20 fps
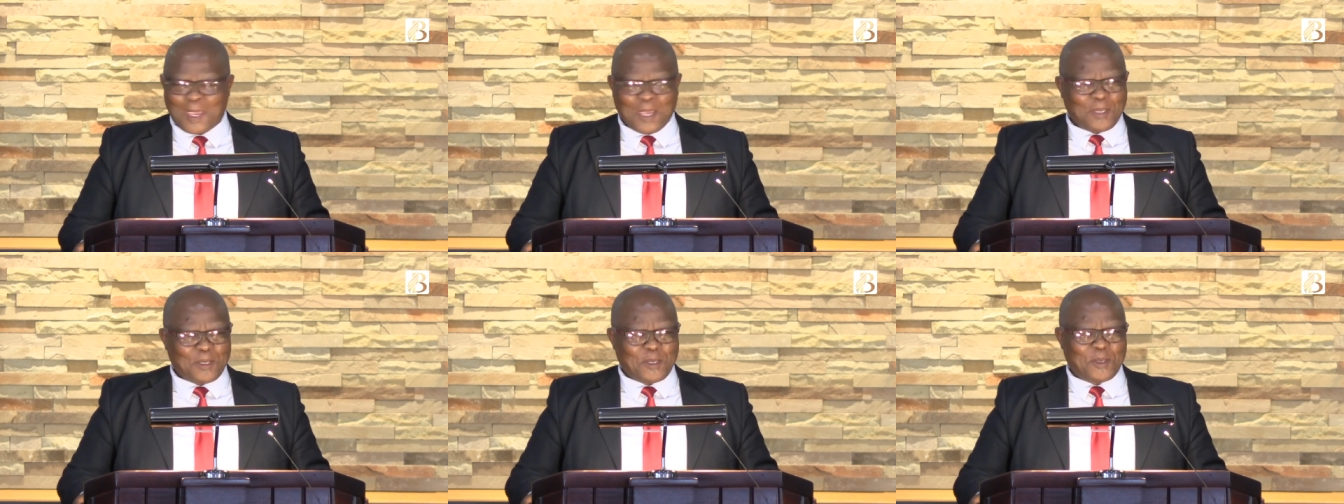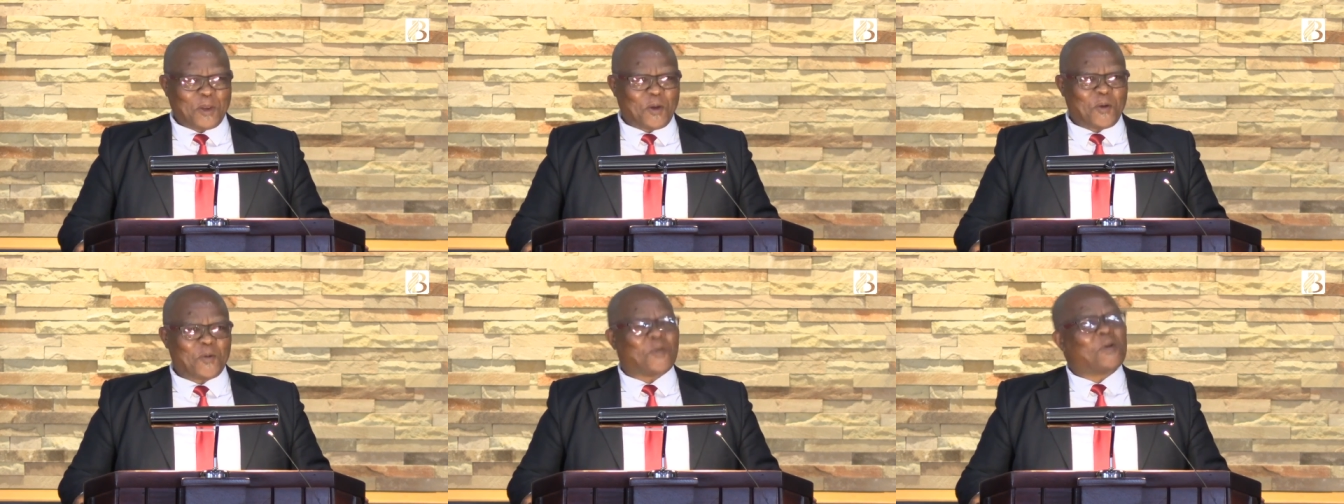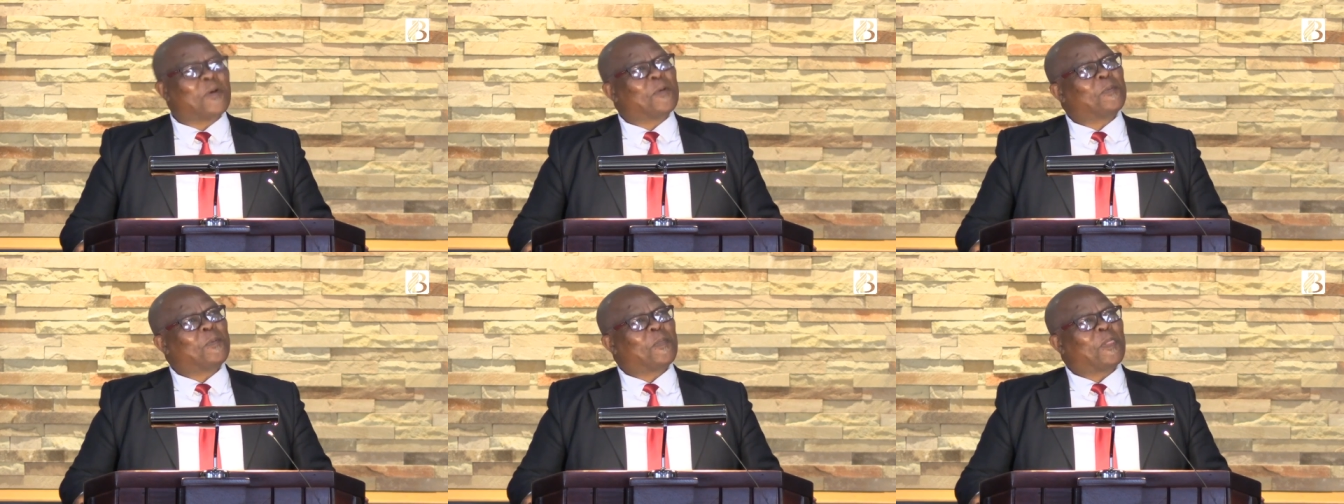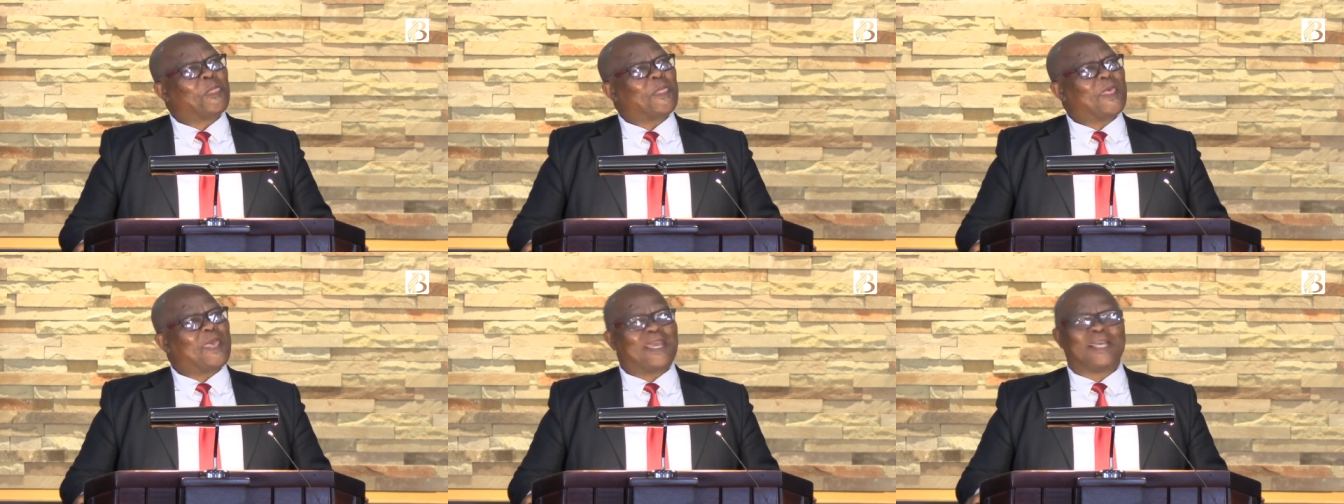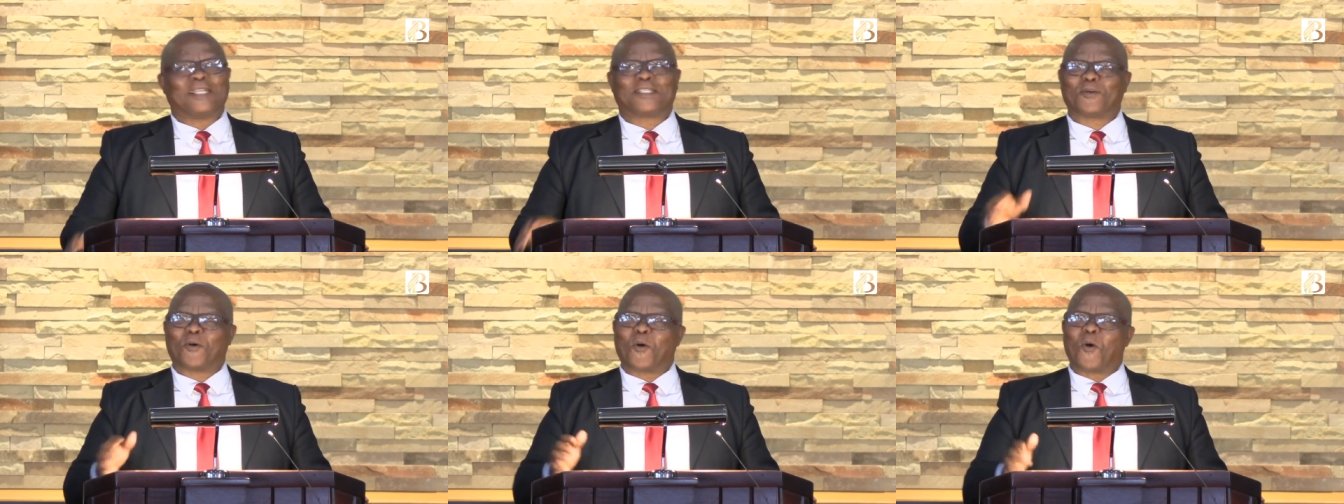You know,
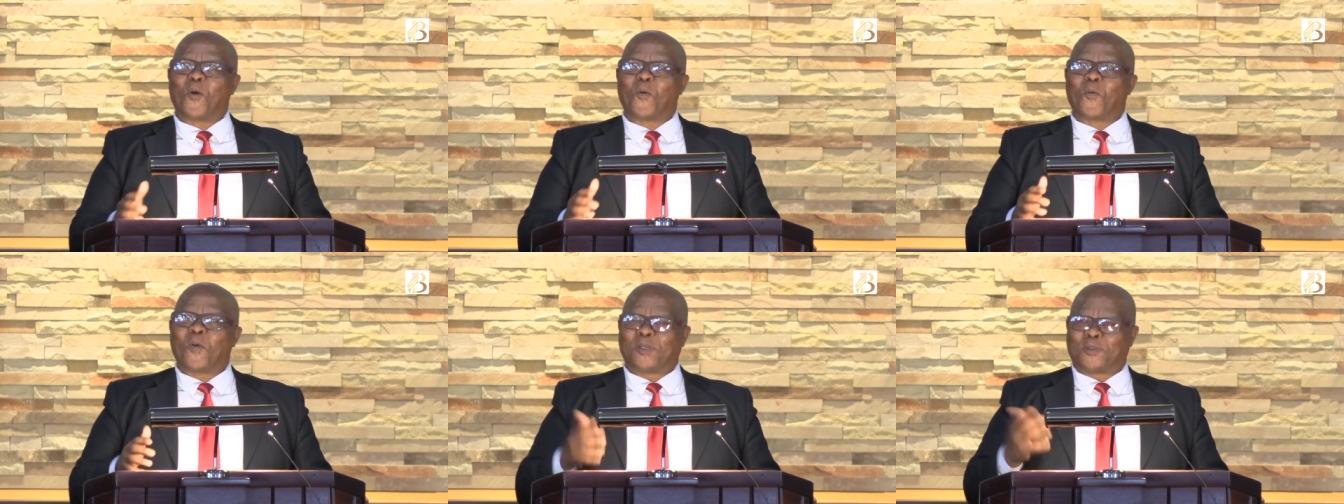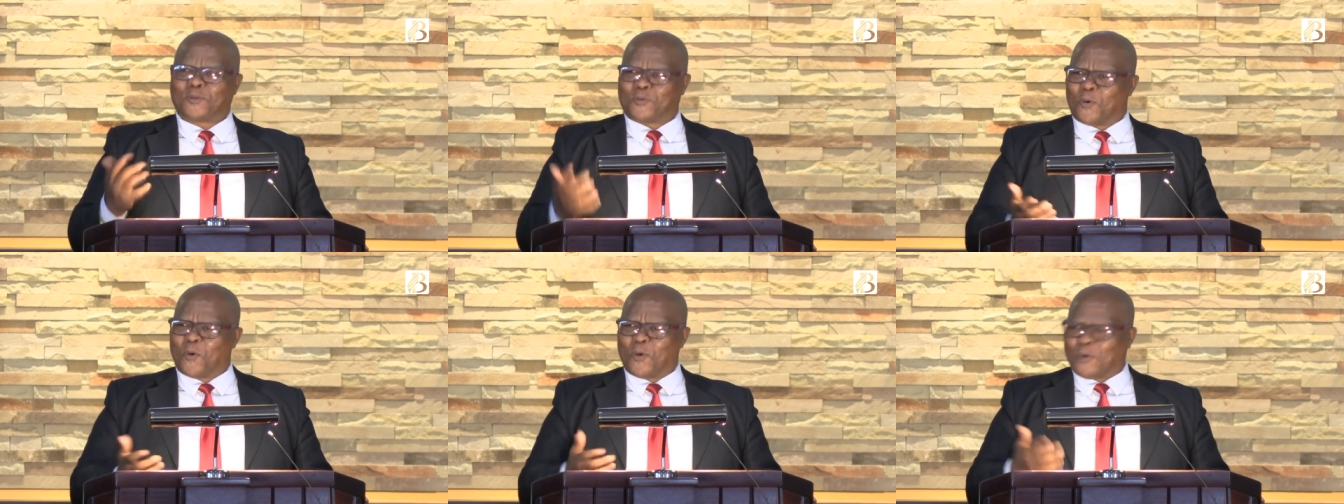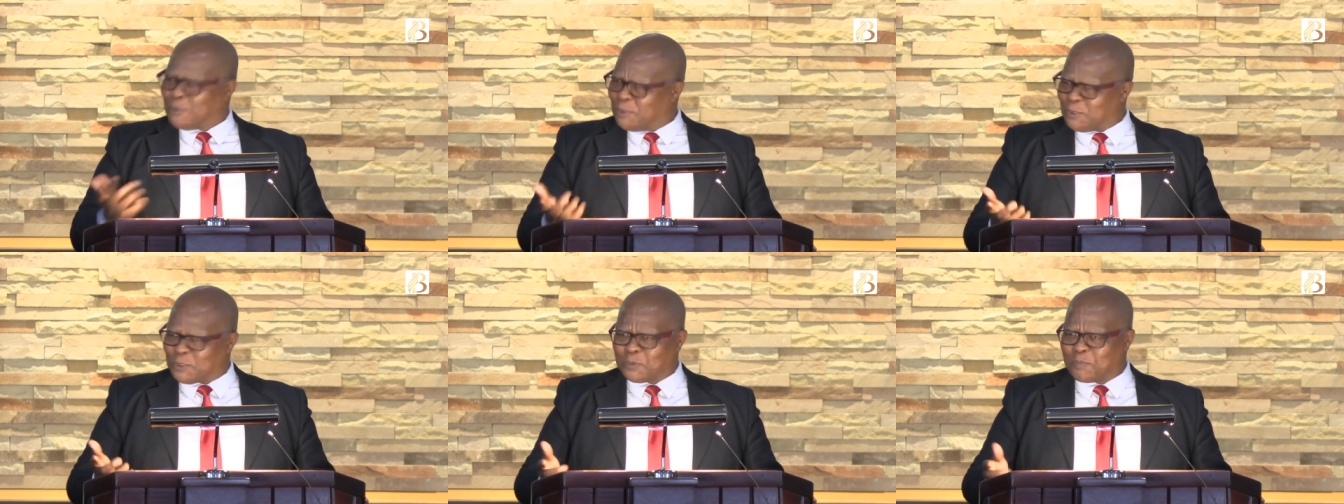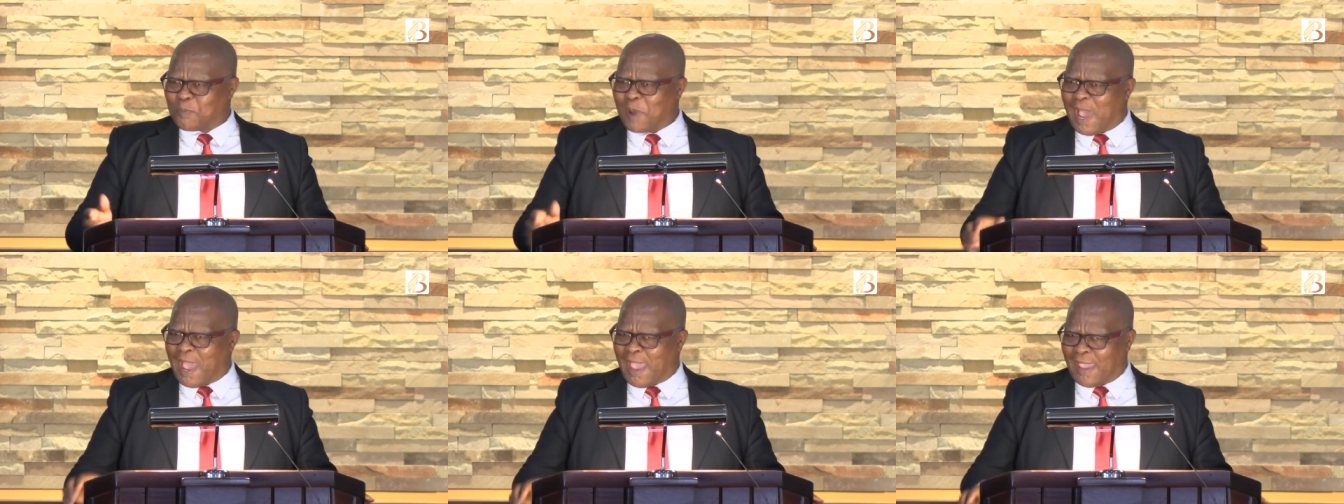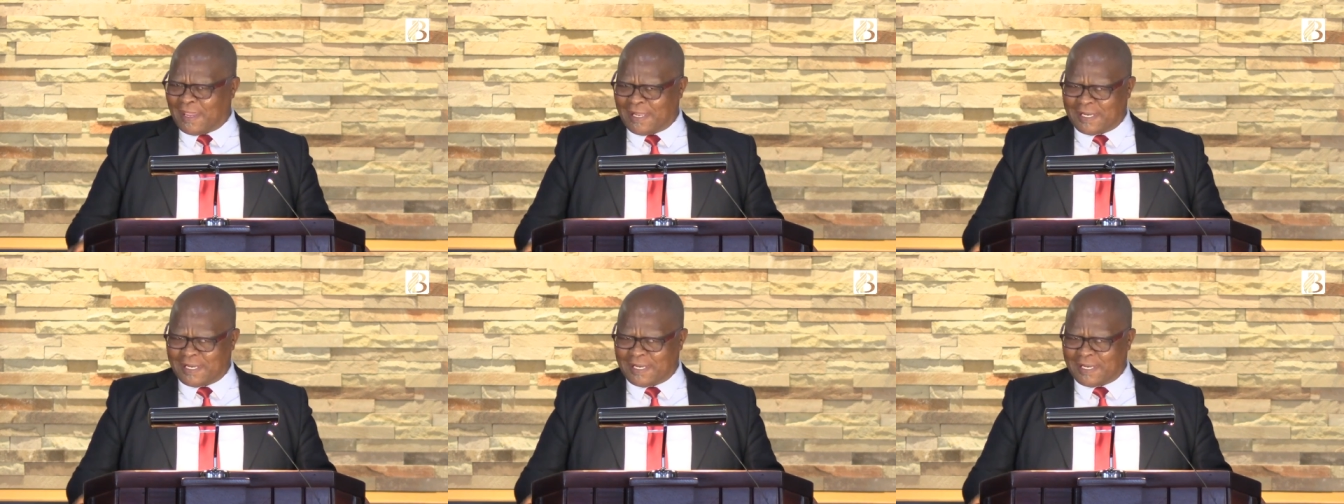it's always good to smile.